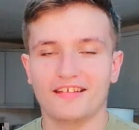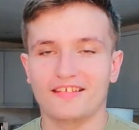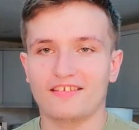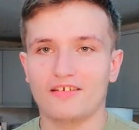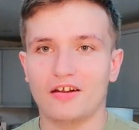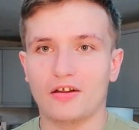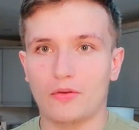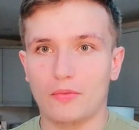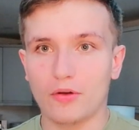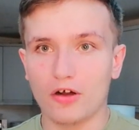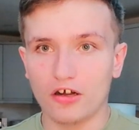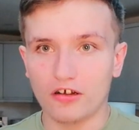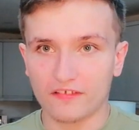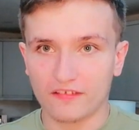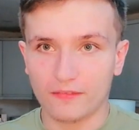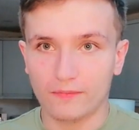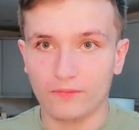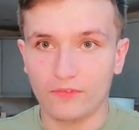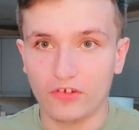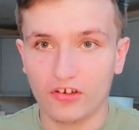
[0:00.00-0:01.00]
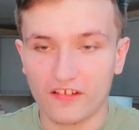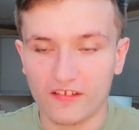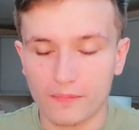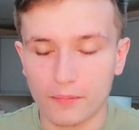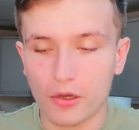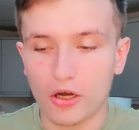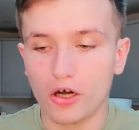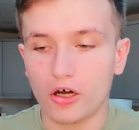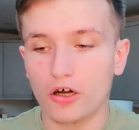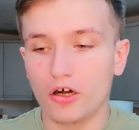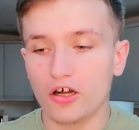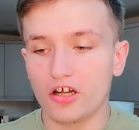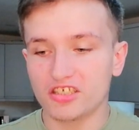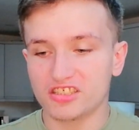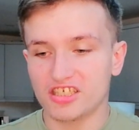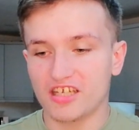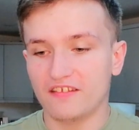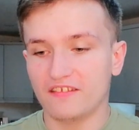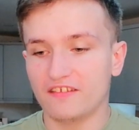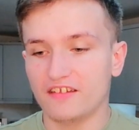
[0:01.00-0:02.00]
So anyway, walked in through this
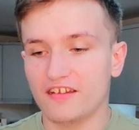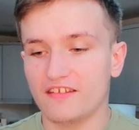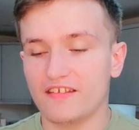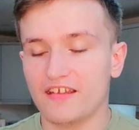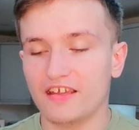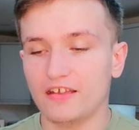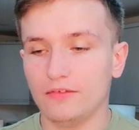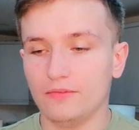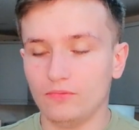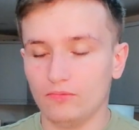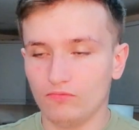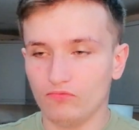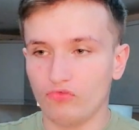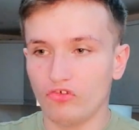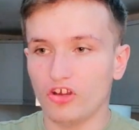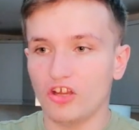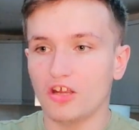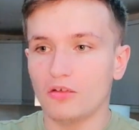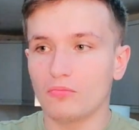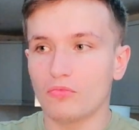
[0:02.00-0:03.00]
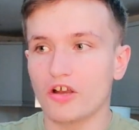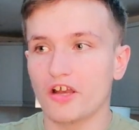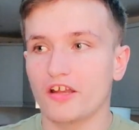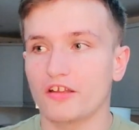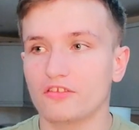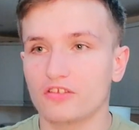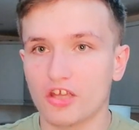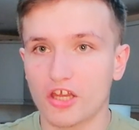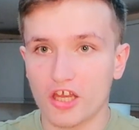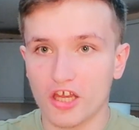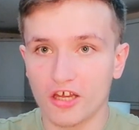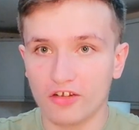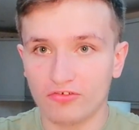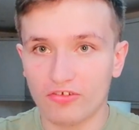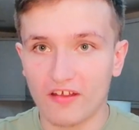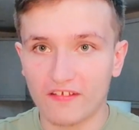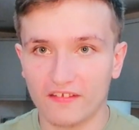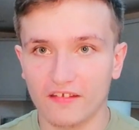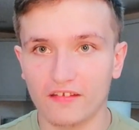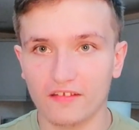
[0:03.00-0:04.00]
porch into this like room where the
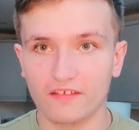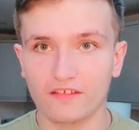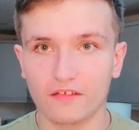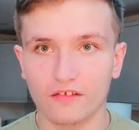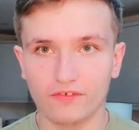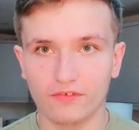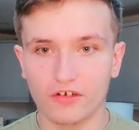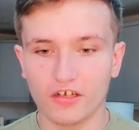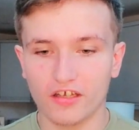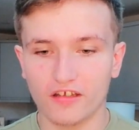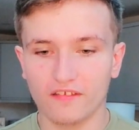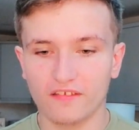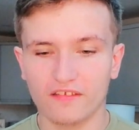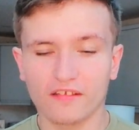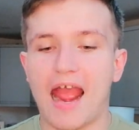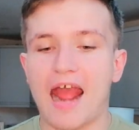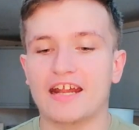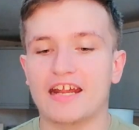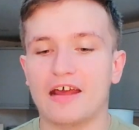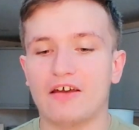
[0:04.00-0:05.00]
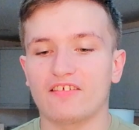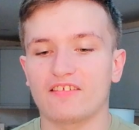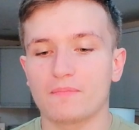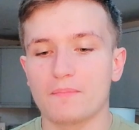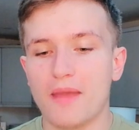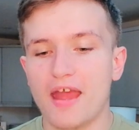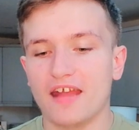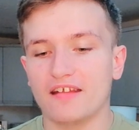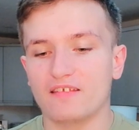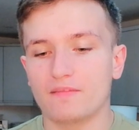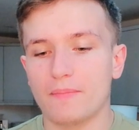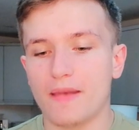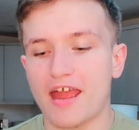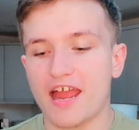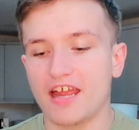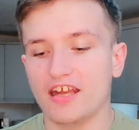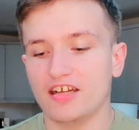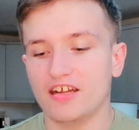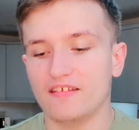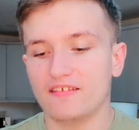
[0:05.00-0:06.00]
hairdressing stuff was, and I was met
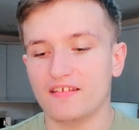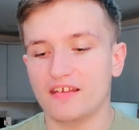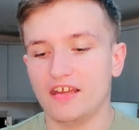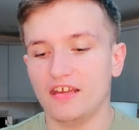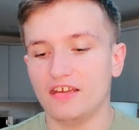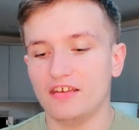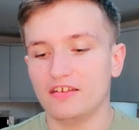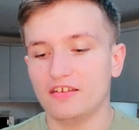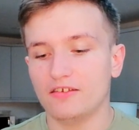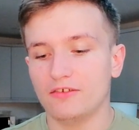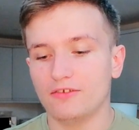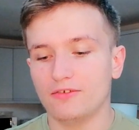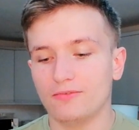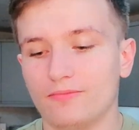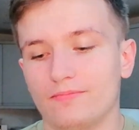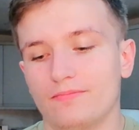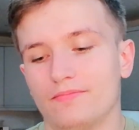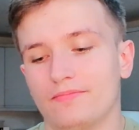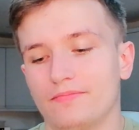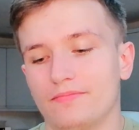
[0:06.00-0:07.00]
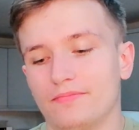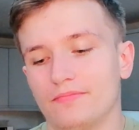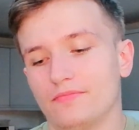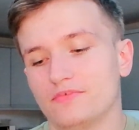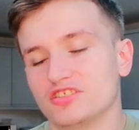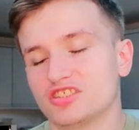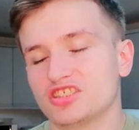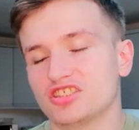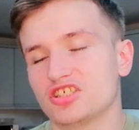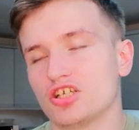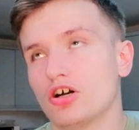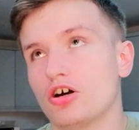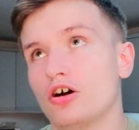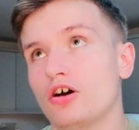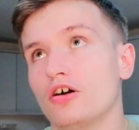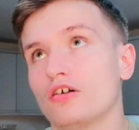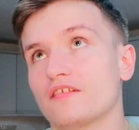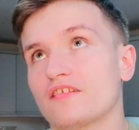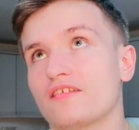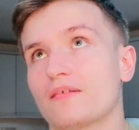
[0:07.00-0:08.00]
by this like
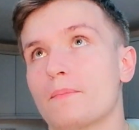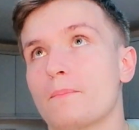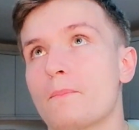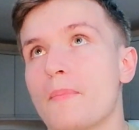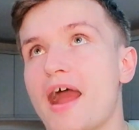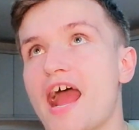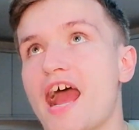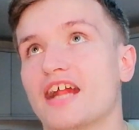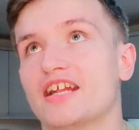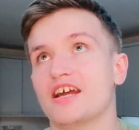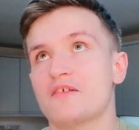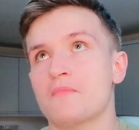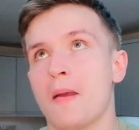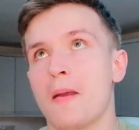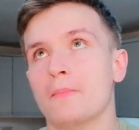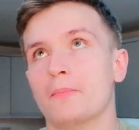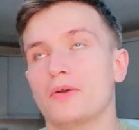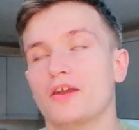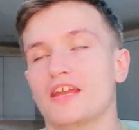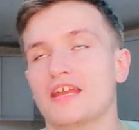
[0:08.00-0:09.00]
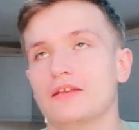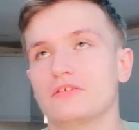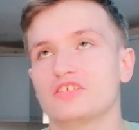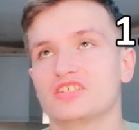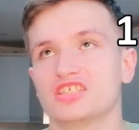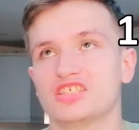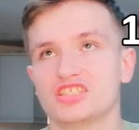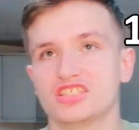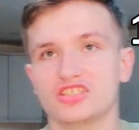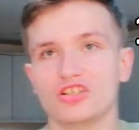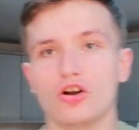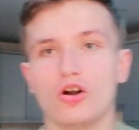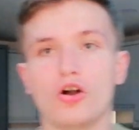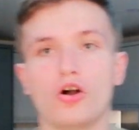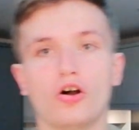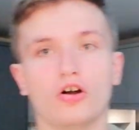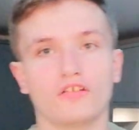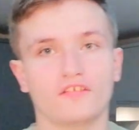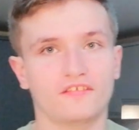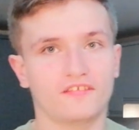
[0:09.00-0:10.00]
short man. I remember he was
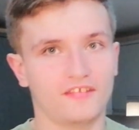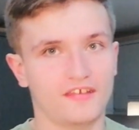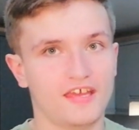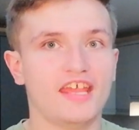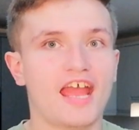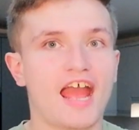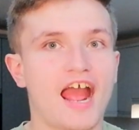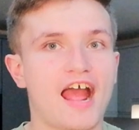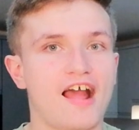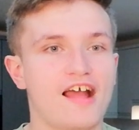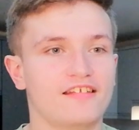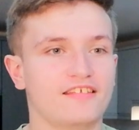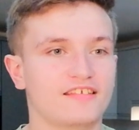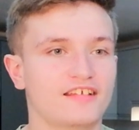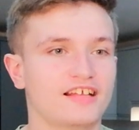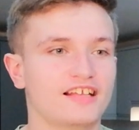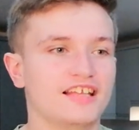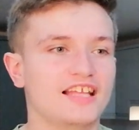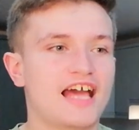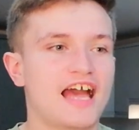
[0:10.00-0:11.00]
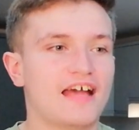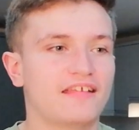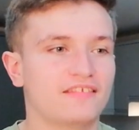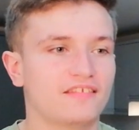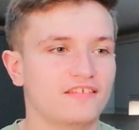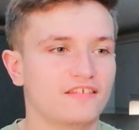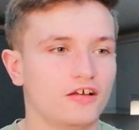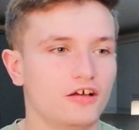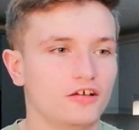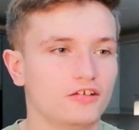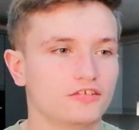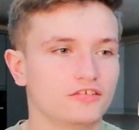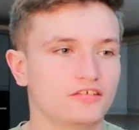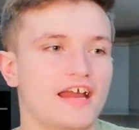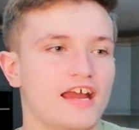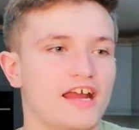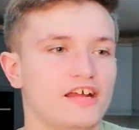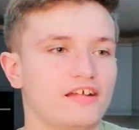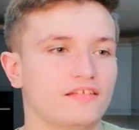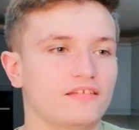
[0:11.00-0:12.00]
short, he had glasses on,
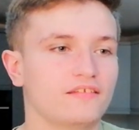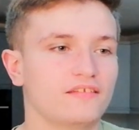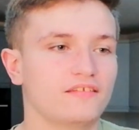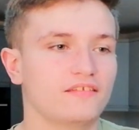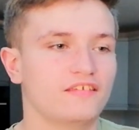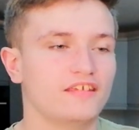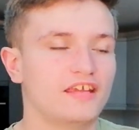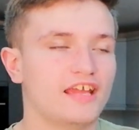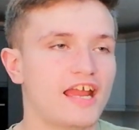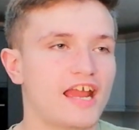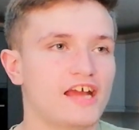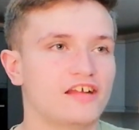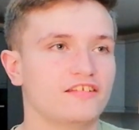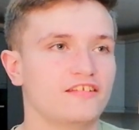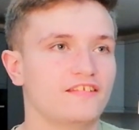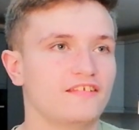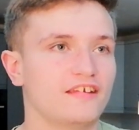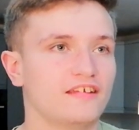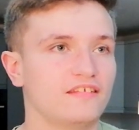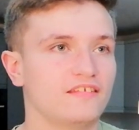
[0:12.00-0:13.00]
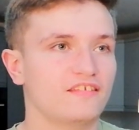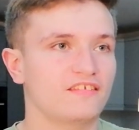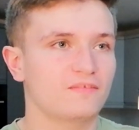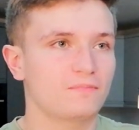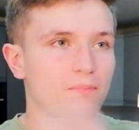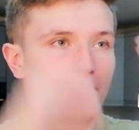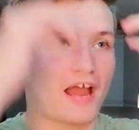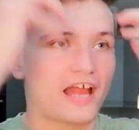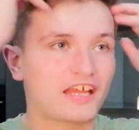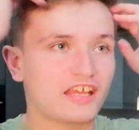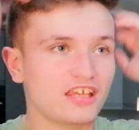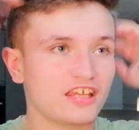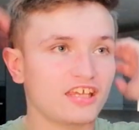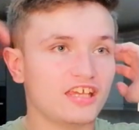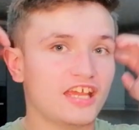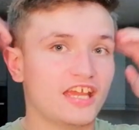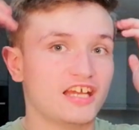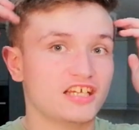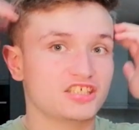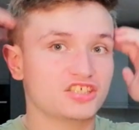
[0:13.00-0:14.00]
and he had this like
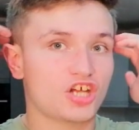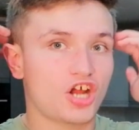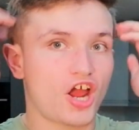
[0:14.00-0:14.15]
spiky-ish